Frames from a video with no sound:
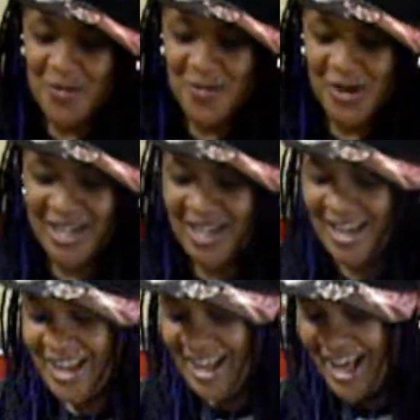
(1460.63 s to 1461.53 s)
hope when
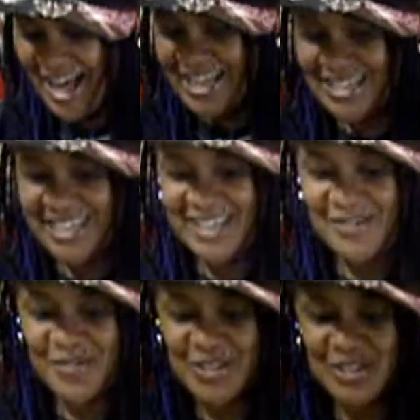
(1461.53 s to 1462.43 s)
I
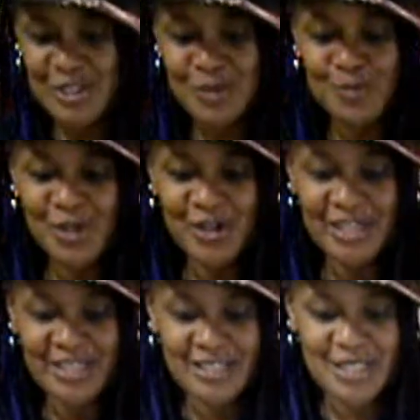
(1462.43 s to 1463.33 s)
leave this
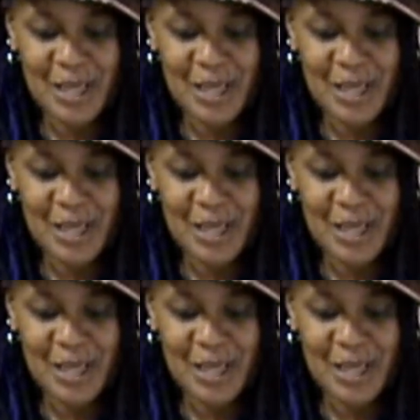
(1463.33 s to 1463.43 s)
experience